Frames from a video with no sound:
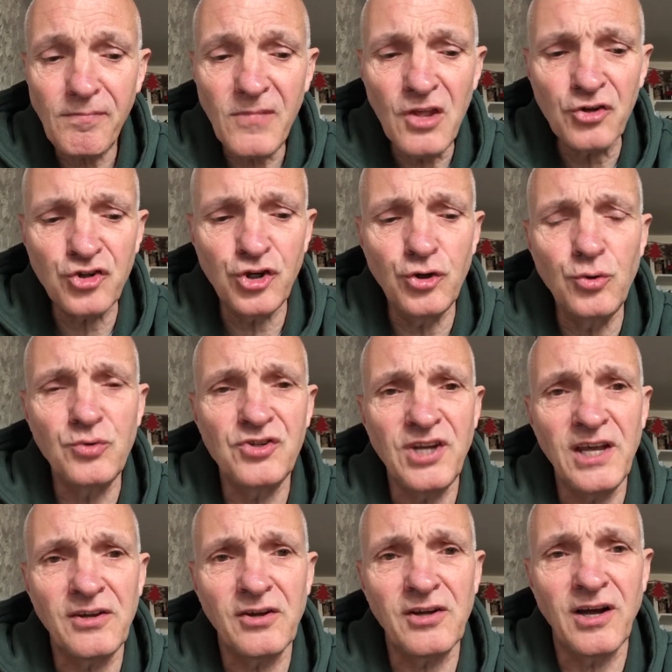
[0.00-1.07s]
To
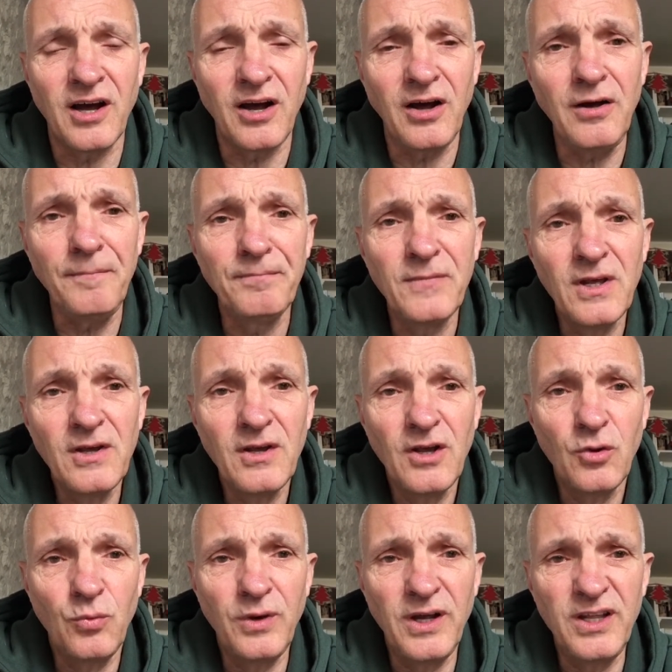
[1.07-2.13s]
take a car
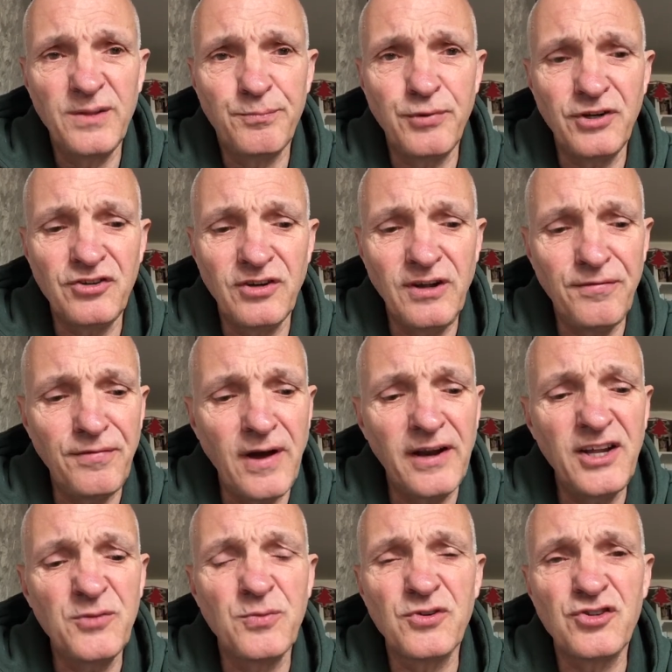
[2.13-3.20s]
with Brittany
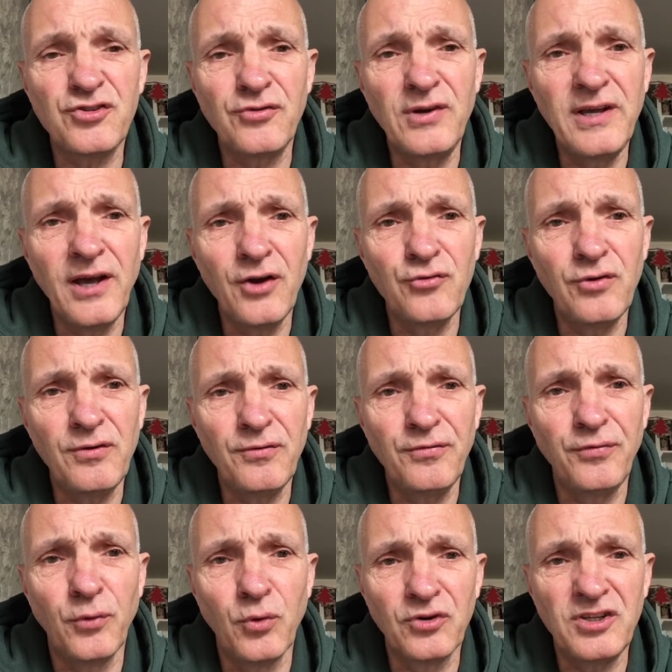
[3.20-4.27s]
Ferries was
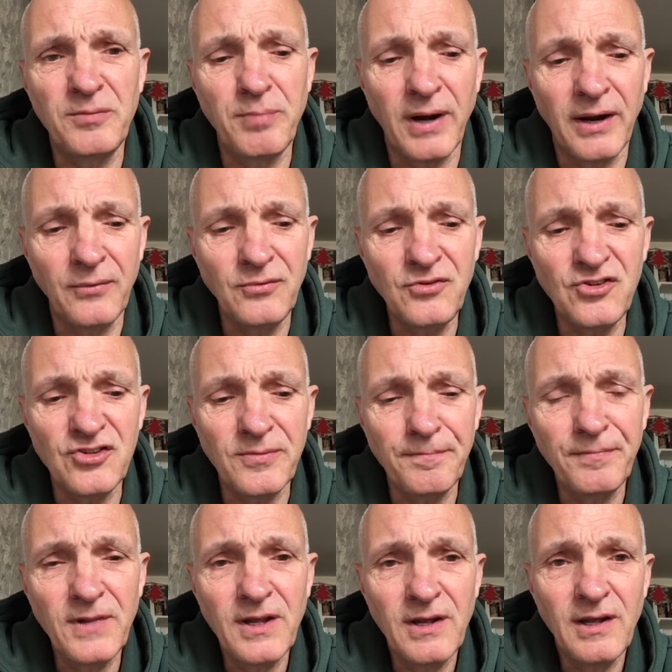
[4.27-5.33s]
£340,
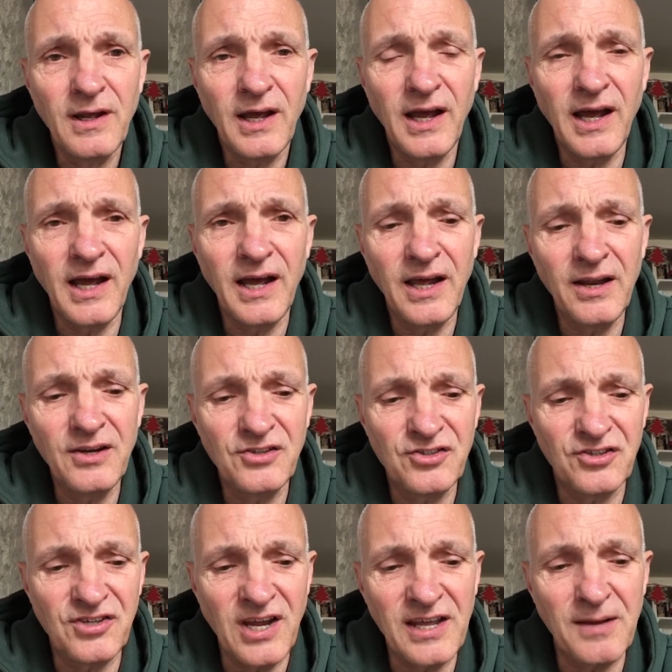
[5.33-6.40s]
and
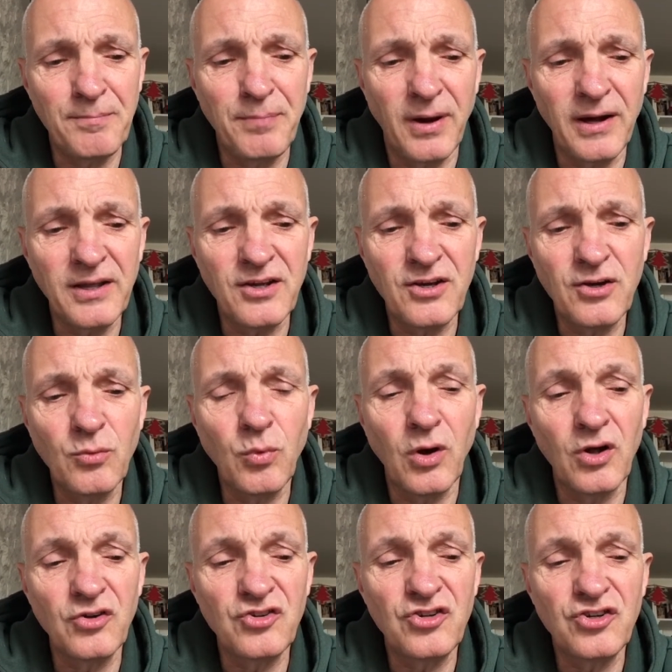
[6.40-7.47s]
to take a bike
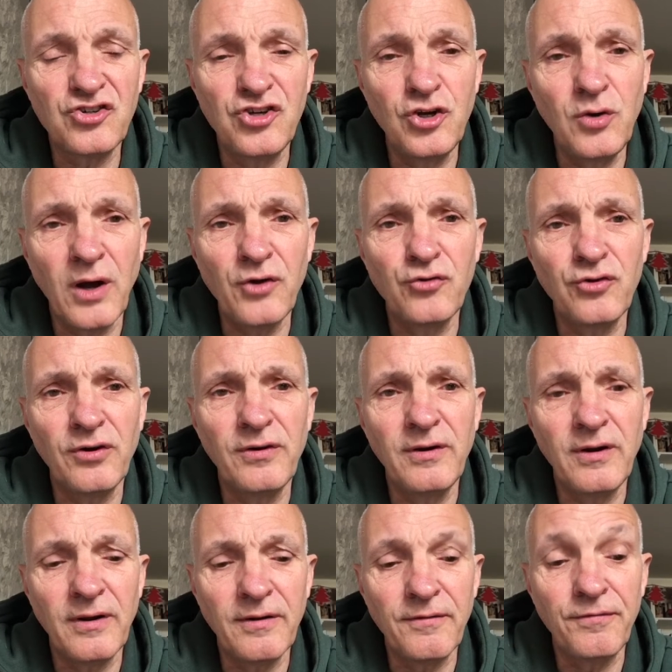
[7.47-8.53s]
was
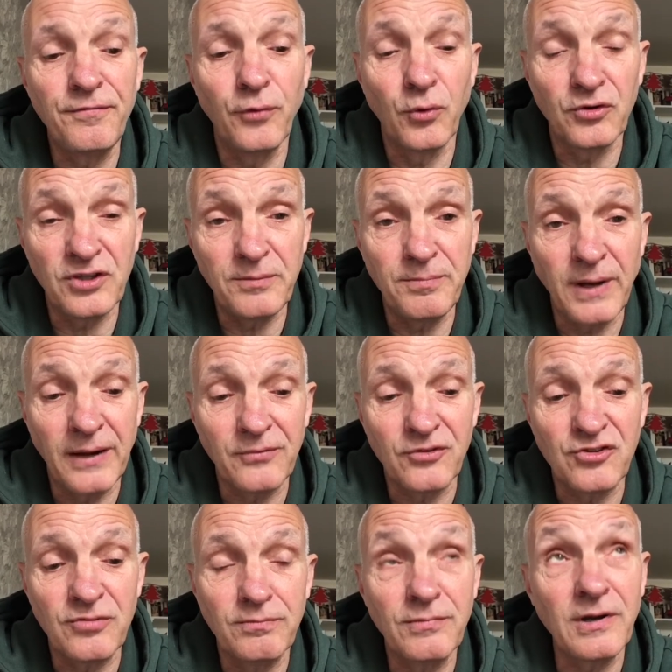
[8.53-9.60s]

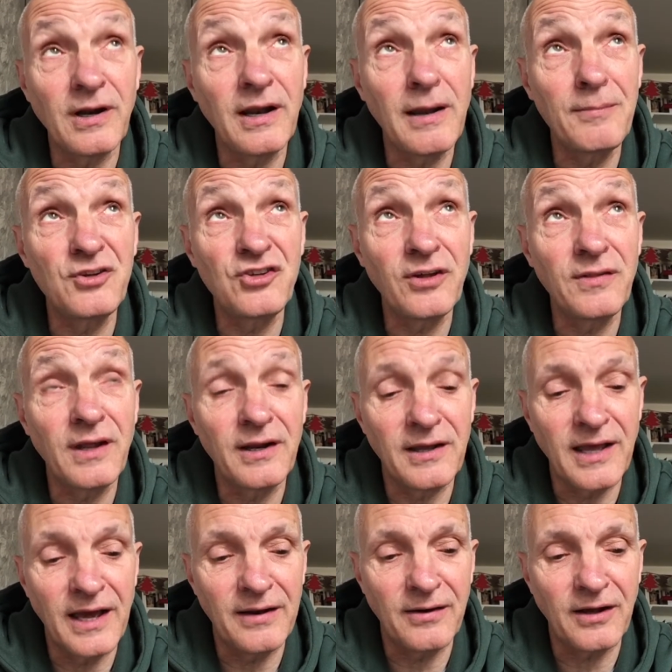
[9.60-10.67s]
£240. Let me say that
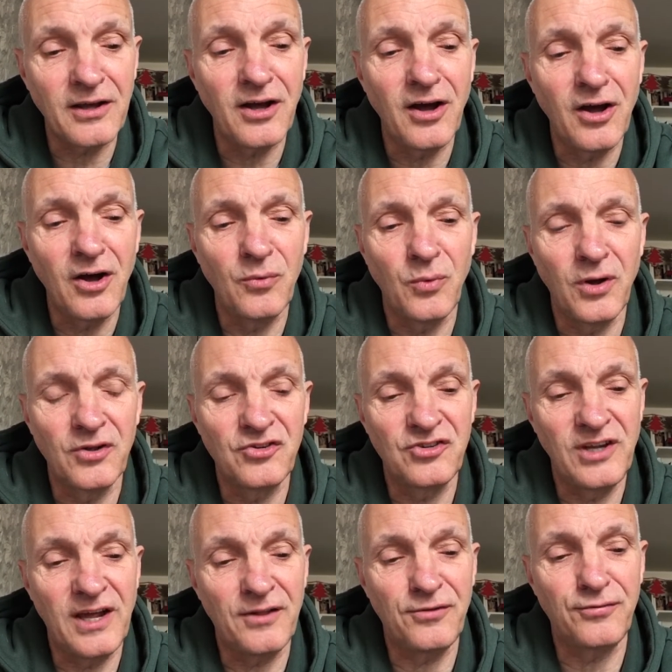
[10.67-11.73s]
again. A car was
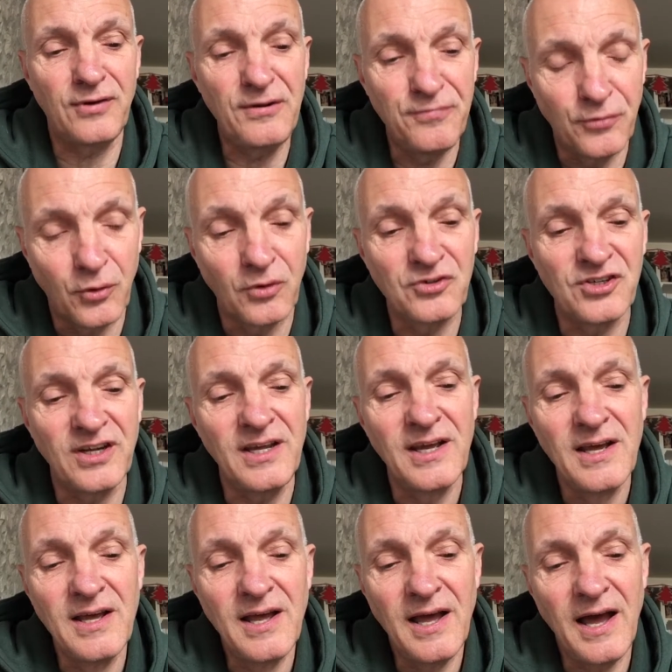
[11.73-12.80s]
£340
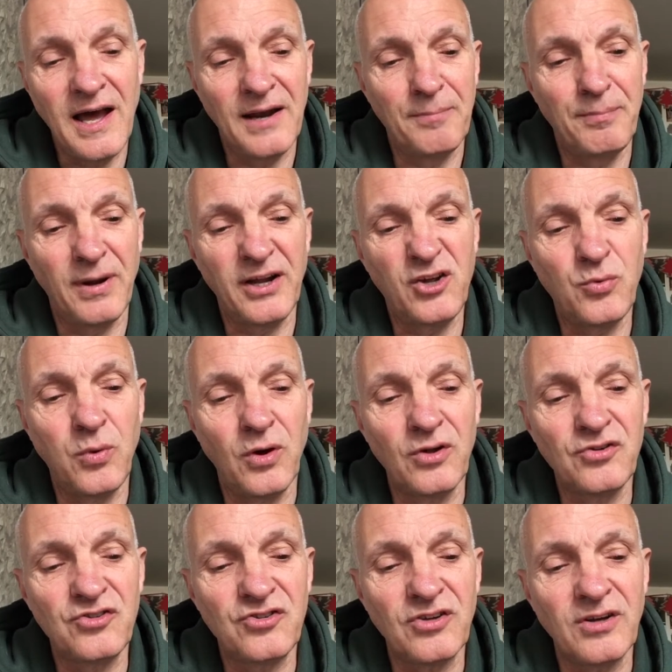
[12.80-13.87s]
and a bike
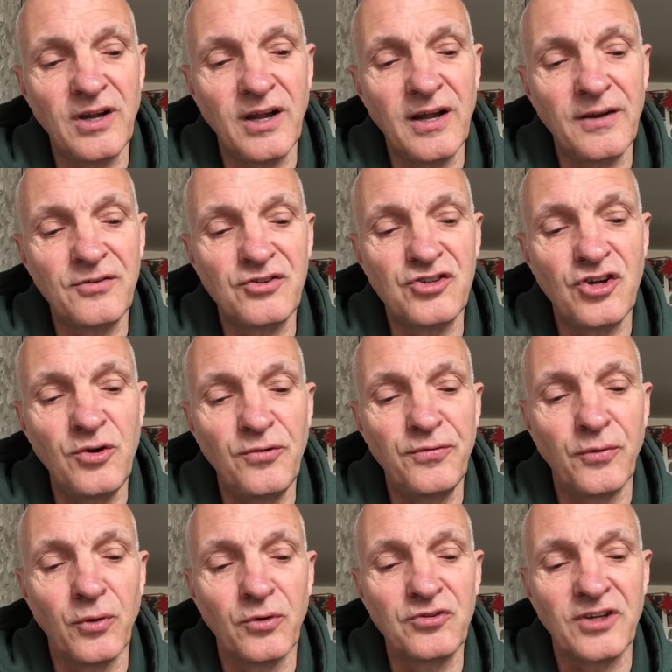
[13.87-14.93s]
was
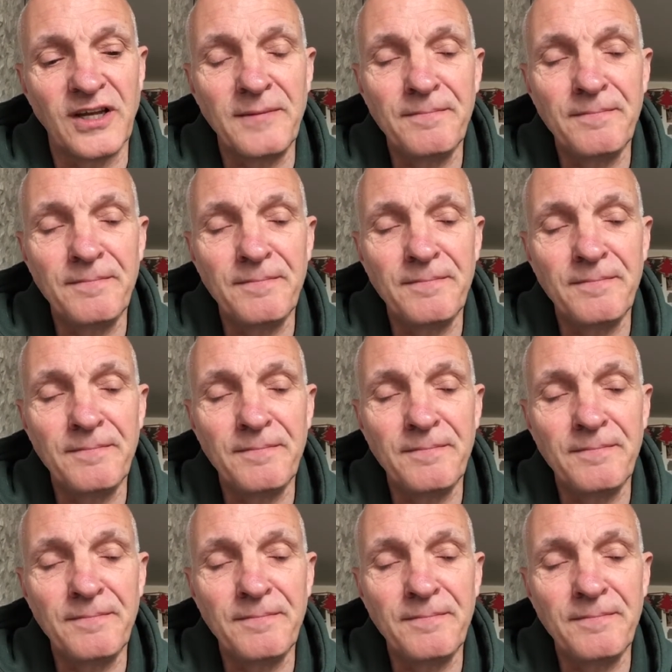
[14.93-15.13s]
£240.